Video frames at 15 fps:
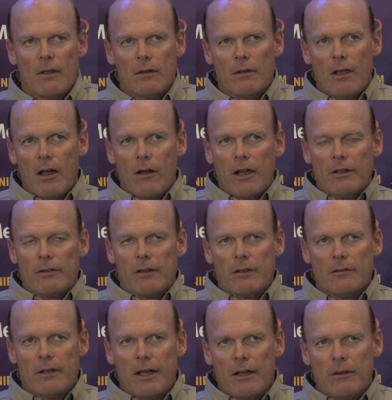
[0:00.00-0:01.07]
No,
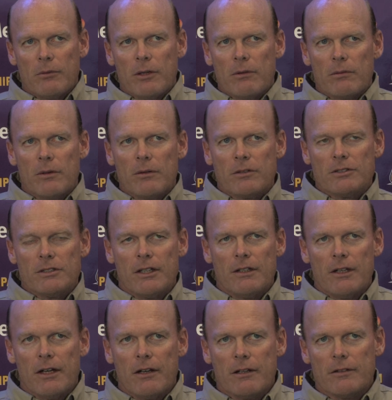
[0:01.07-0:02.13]
we were sitting
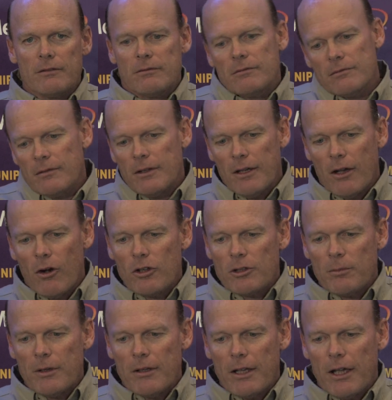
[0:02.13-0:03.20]
there, and
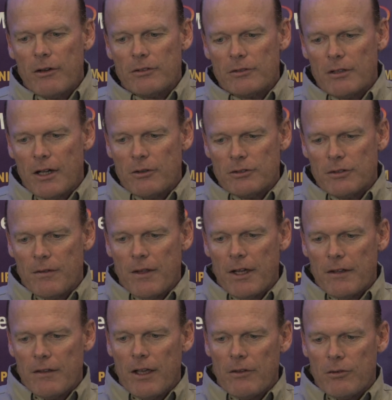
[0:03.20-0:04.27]
ultimately I was
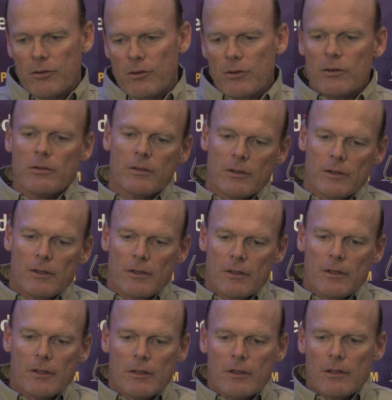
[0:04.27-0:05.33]
thinking that through.
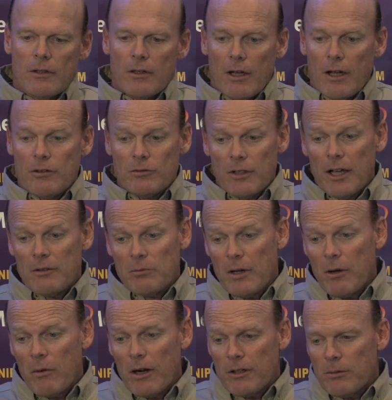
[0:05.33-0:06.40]

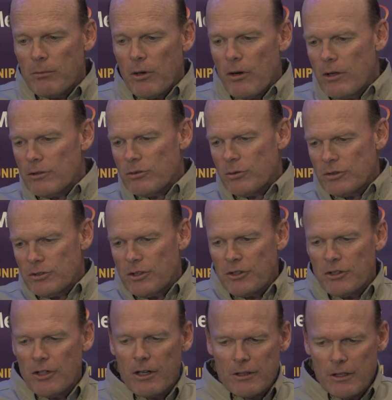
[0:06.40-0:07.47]
I wanted the ball to a
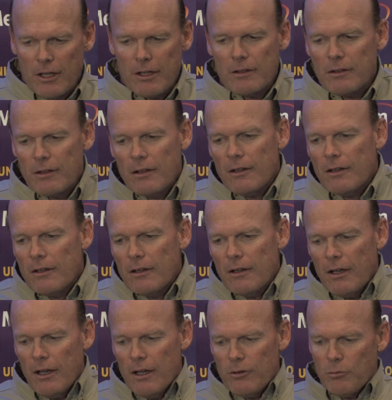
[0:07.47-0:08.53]
certain yard line,
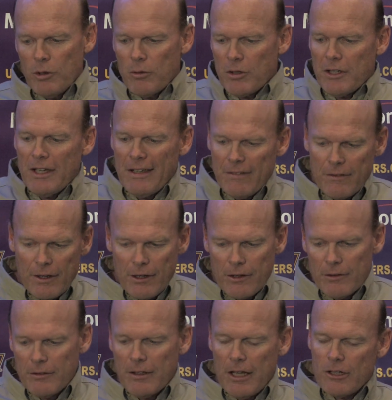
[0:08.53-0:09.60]
and we were getting
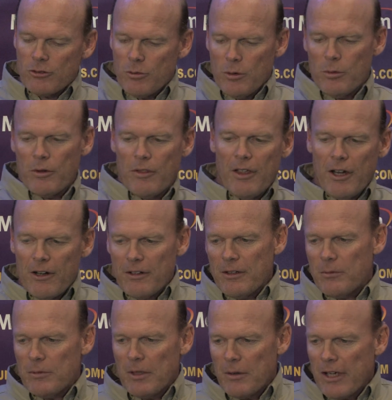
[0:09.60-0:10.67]
there, and actually we were there, and
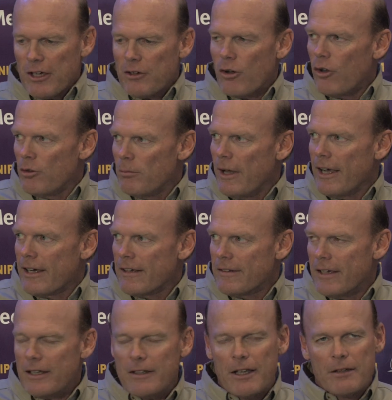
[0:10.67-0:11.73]
then when they got called back on
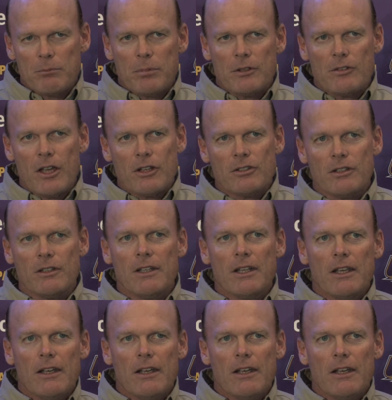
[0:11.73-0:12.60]
that possession.